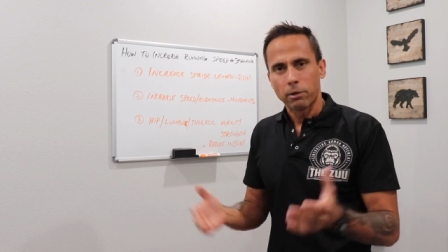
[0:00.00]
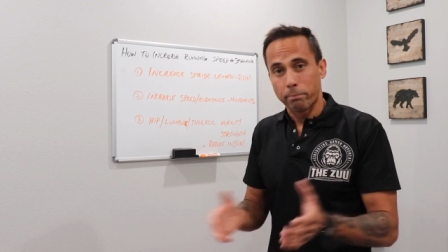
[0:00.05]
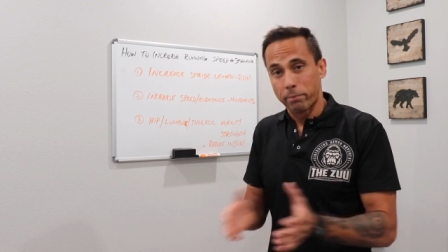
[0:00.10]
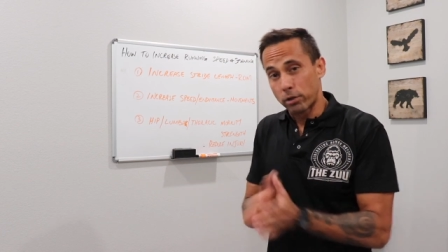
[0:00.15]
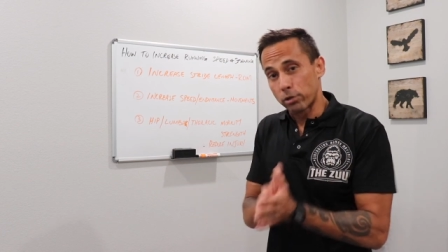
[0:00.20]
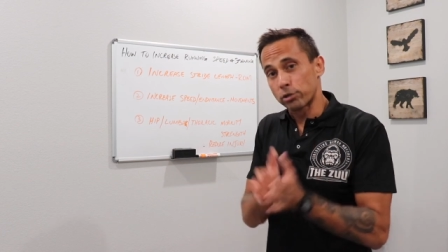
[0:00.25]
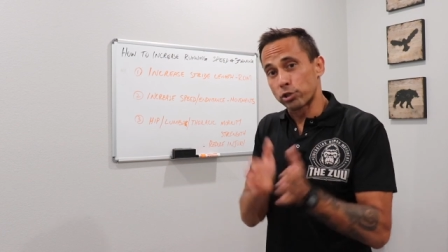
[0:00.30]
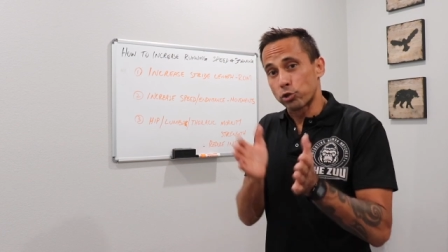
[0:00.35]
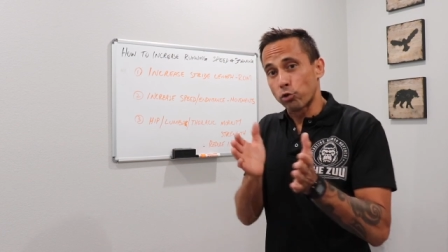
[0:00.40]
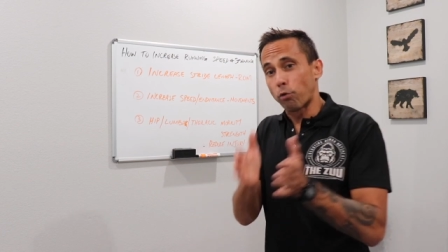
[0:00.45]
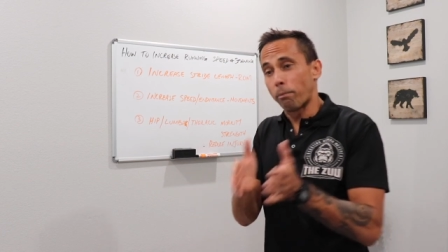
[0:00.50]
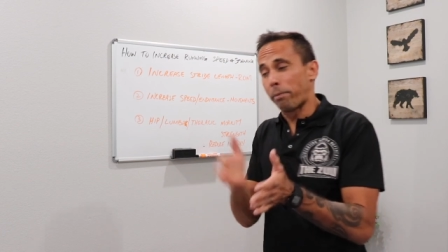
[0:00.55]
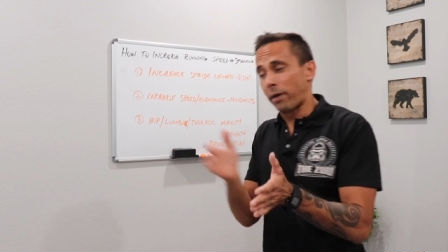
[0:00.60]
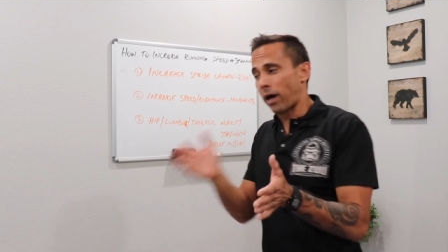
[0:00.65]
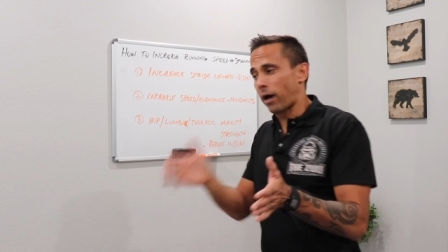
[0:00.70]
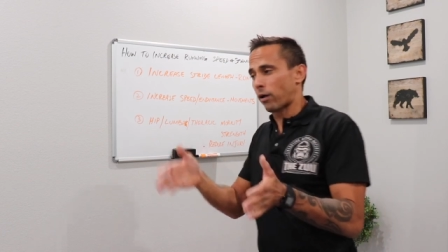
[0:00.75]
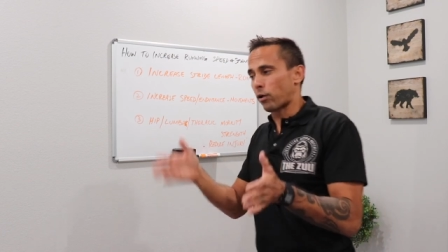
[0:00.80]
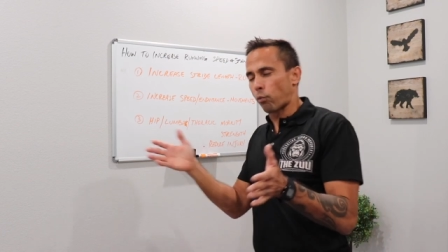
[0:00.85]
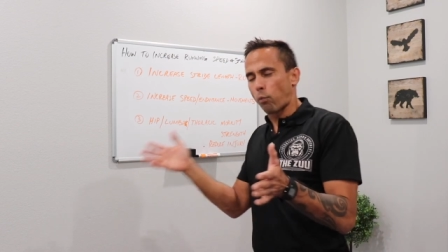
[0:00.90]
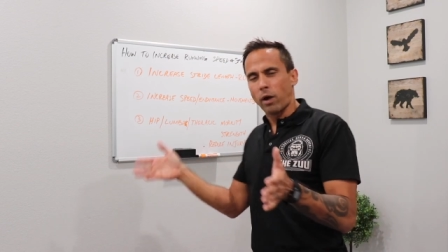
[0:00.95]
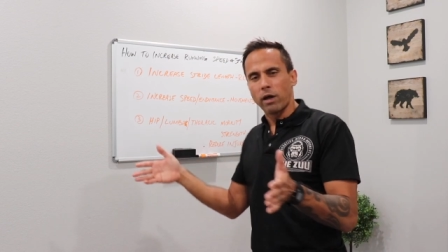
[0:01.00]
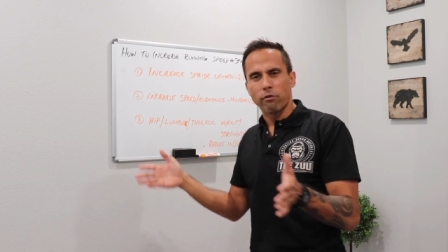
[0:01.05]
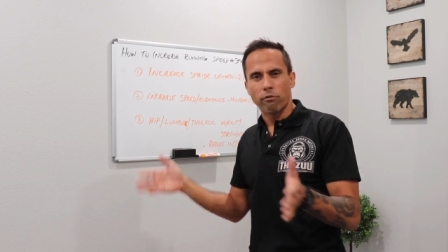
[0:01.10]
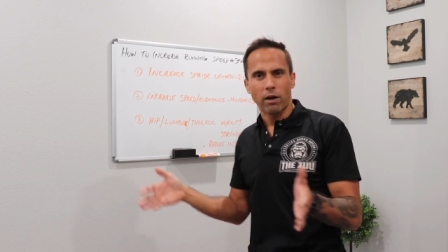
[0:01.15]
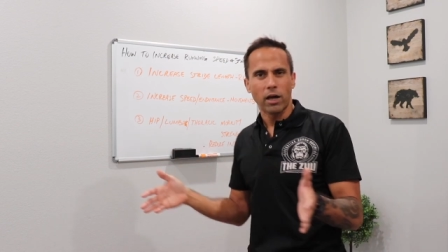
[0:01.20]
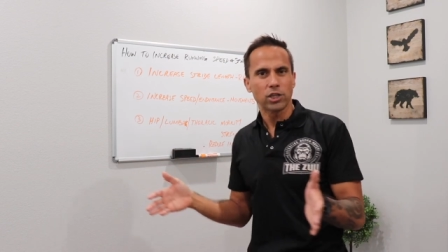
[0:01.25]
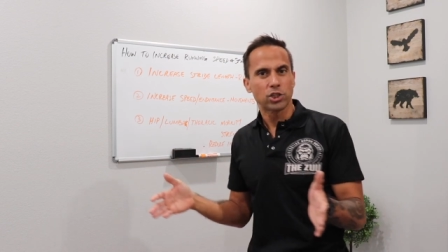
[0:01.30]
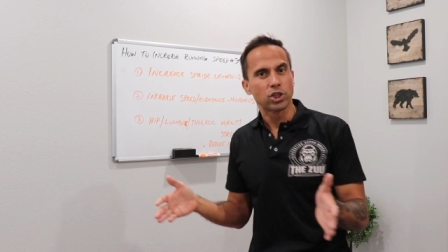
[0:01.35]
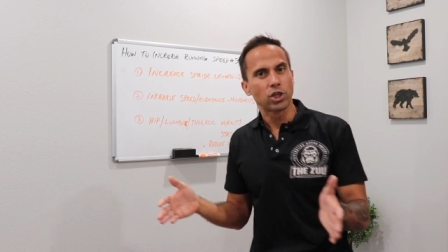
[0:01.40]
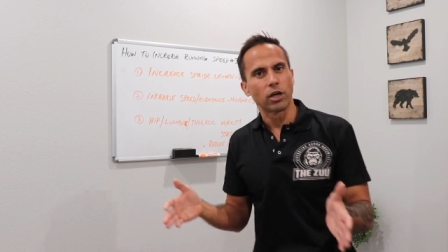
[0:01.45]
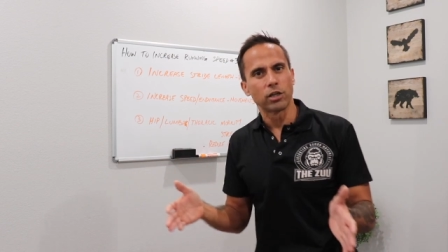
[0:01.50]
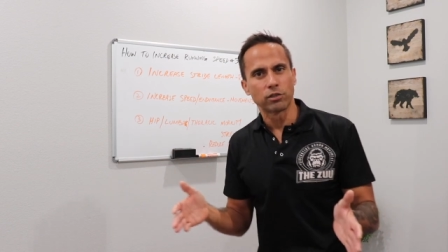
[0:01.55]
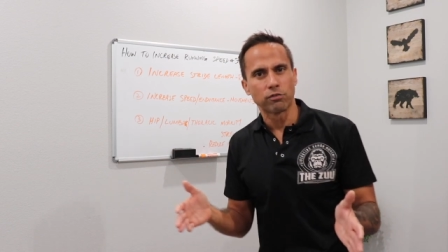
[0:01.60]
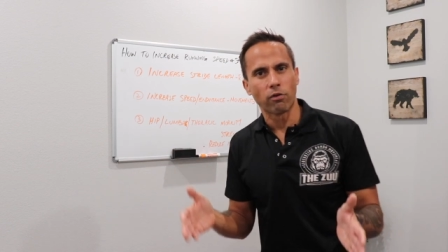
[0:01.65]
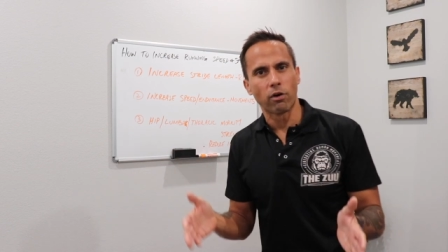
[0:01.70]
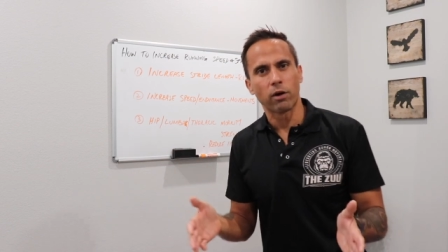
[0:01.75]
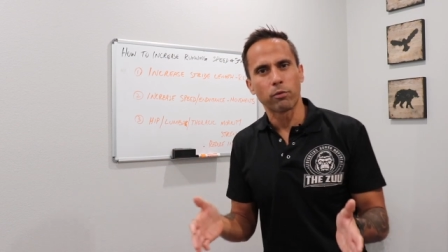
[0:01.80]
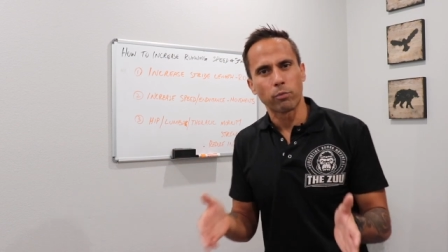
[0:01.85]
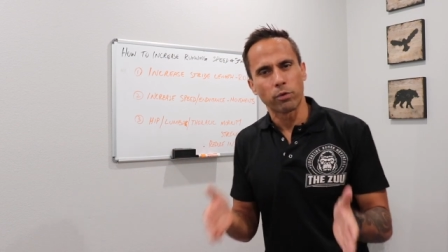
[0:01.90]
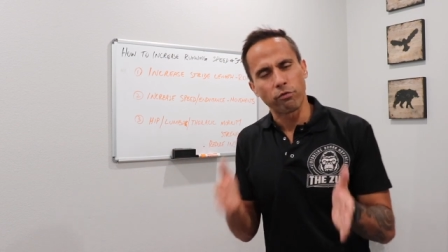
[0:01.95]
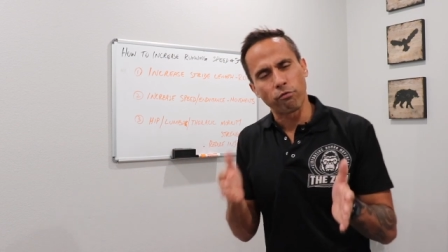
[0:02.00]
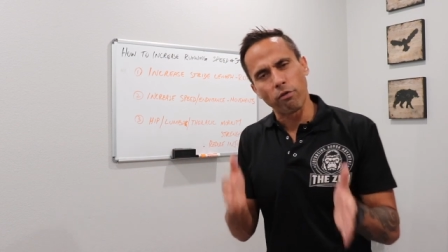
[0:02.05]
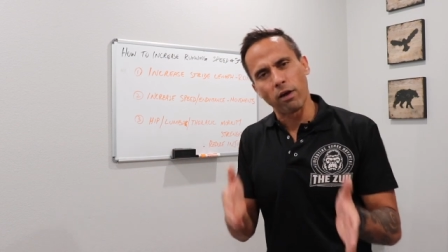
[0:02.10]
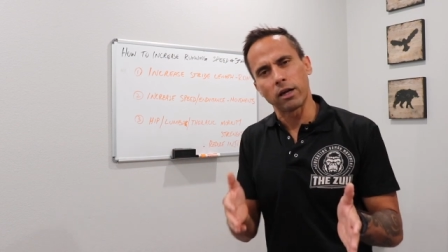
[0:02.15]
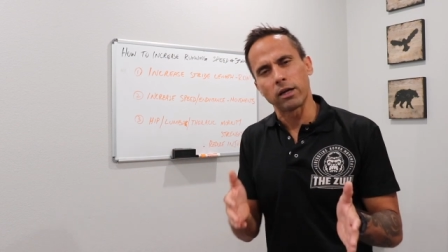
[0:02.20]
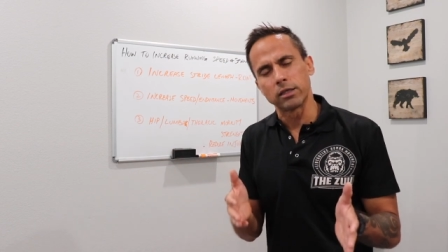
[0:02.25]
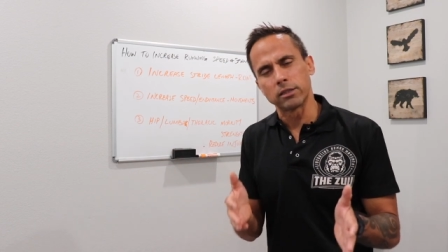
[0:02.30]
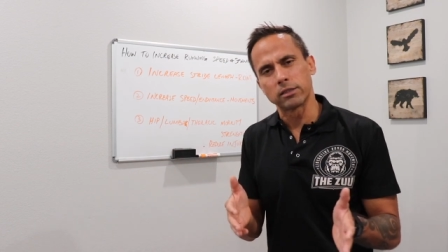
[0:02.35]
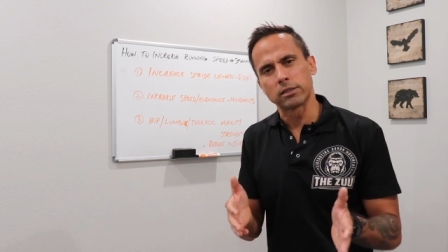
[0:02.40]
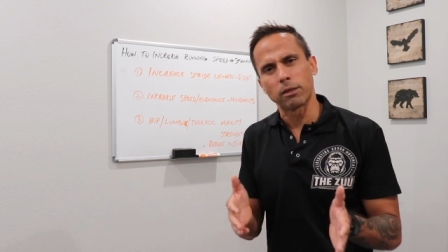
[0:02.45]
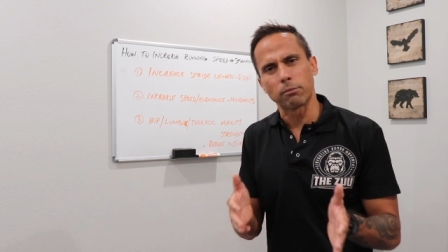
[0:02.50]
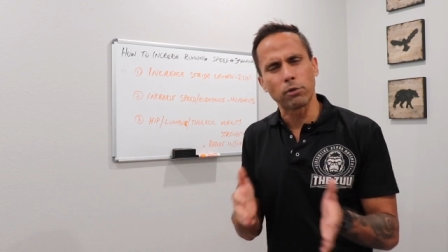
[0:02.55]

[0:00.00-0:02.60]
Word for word: because it's all power to weight ratios, right, with runners.